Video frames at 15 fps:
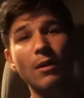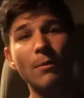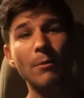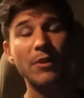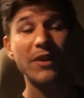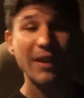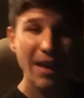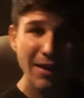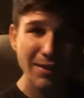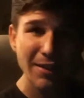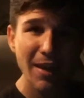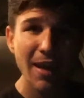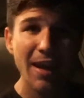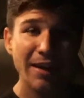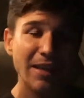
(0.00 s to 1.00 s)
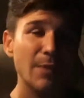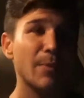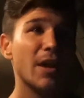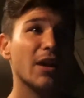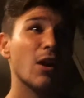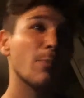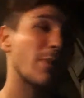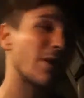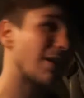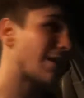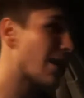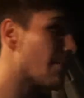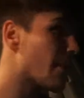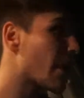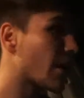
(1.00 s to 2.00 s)
But the next day, I get back up and
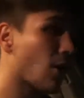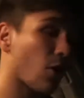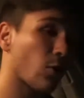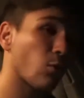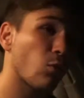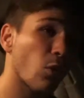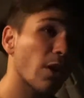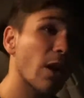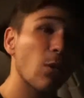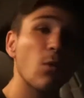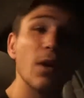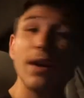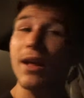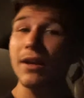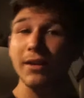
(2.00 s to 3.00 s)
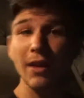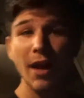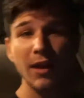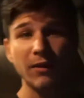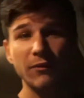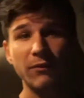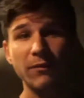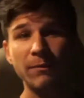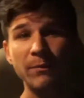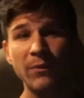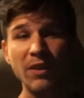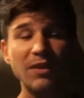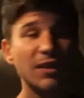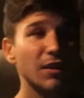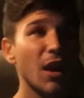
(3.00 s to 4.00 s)
get back on what I want out of life.
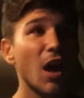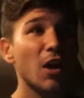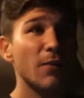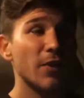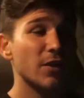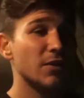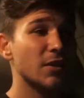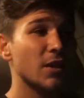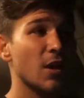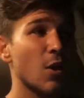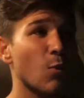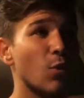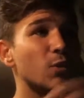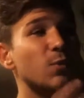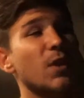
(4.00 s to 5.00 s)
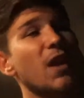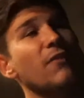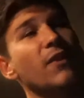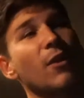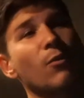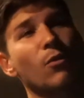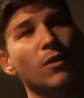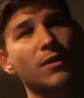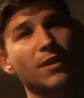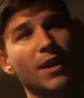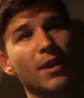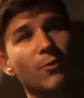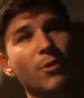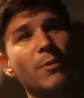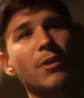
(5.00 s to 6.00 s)
See, a lot of us, once we have that one day,
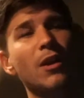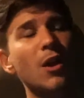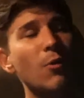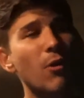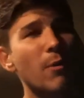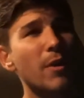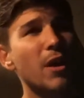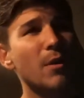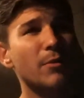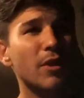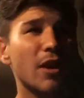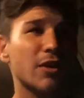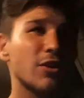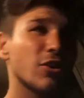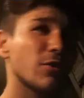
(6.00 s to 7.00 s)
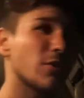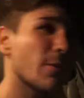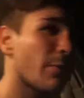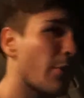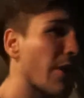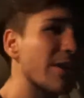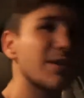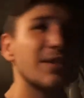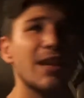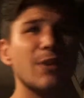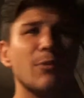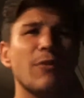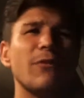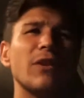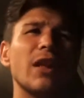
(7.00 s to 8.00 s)
we become a depressed state. We
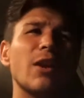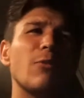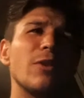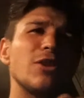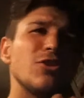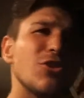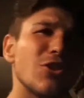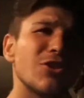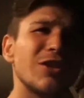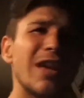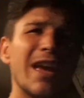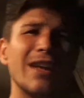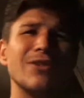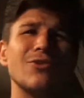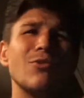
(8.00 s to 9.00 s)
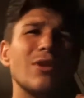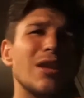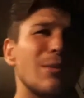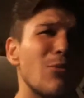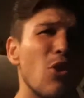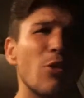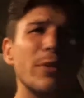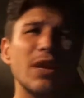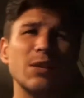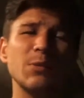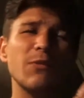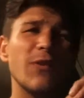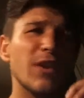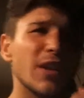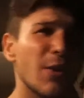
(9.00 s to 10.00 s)
feel like we just can't do anymore because we
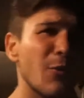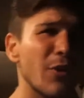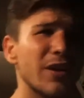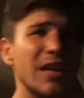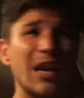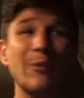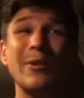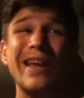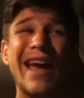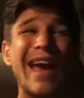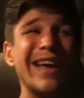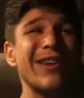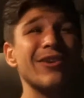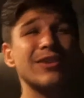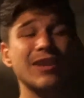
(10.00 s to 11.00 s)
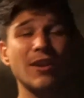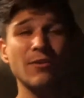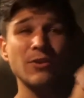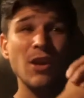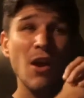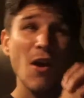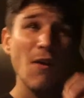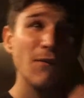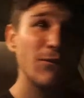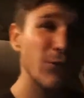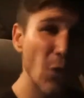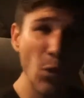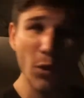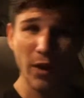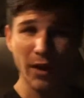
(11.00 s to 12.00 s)
feel that one day and we hate ourselves
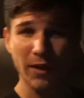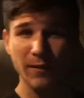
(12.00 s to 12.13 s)
for it.